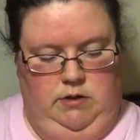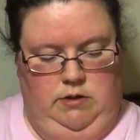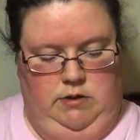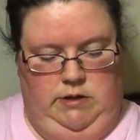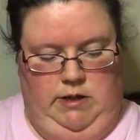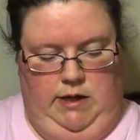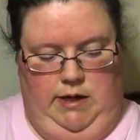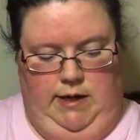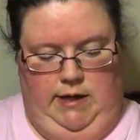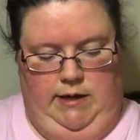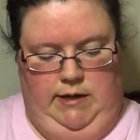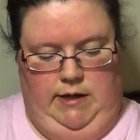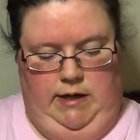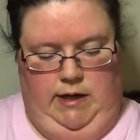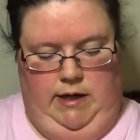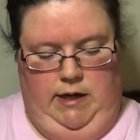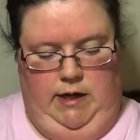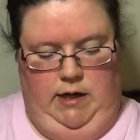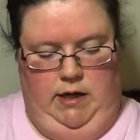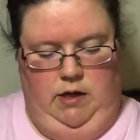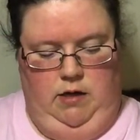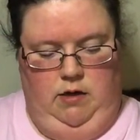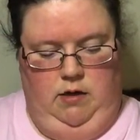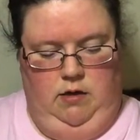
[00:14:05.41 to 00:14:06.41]
Did I
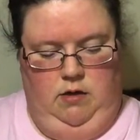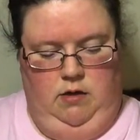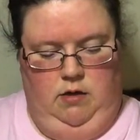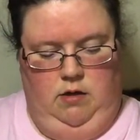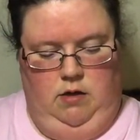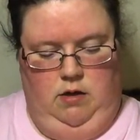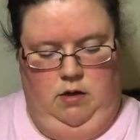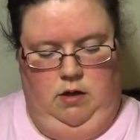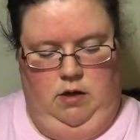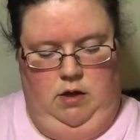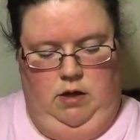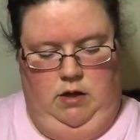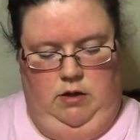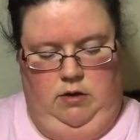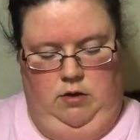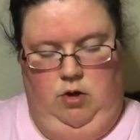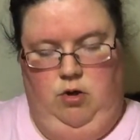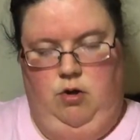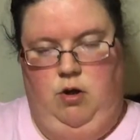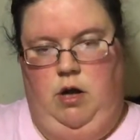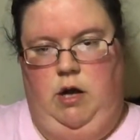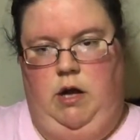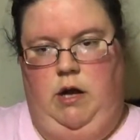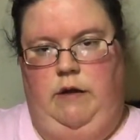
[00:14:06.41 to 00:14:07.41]
die and
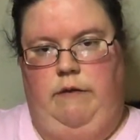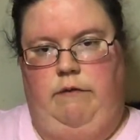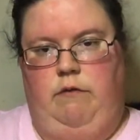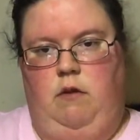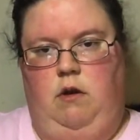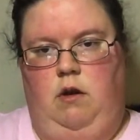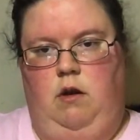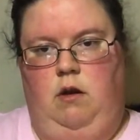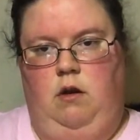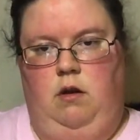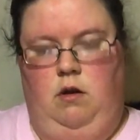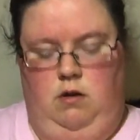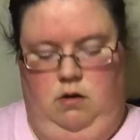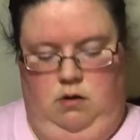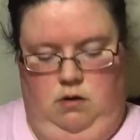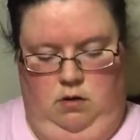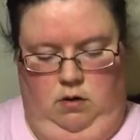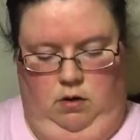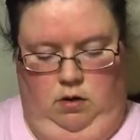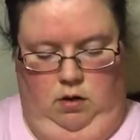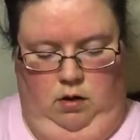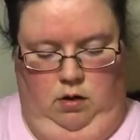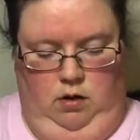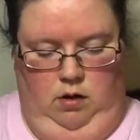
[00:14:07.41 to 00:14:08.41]
go to heaven?
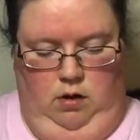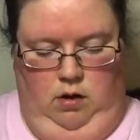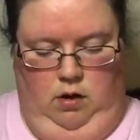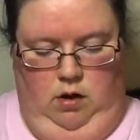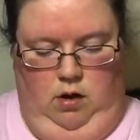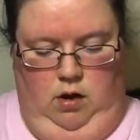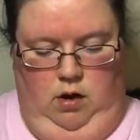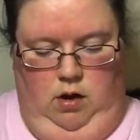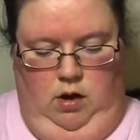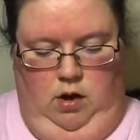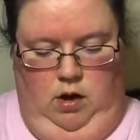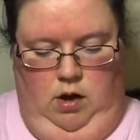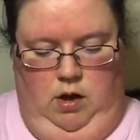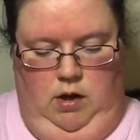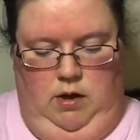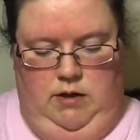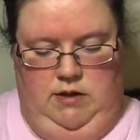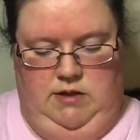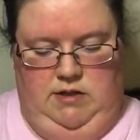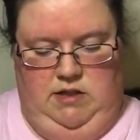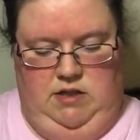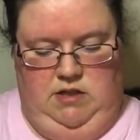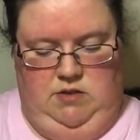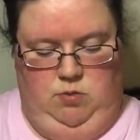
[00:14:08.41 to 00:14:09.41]

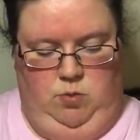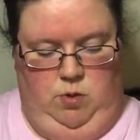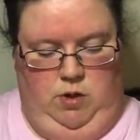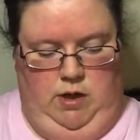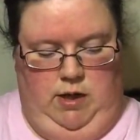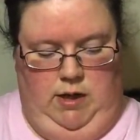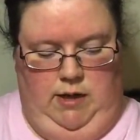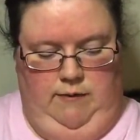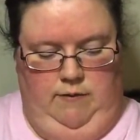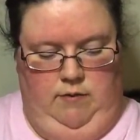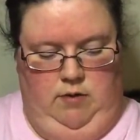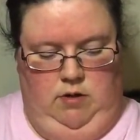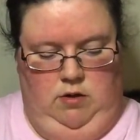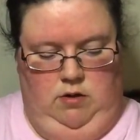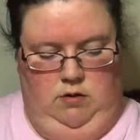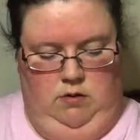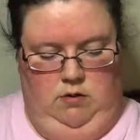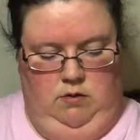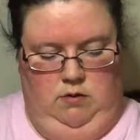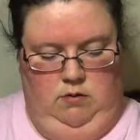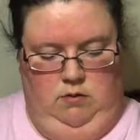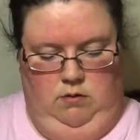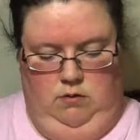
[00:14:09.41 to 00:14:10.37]
Is this what heaven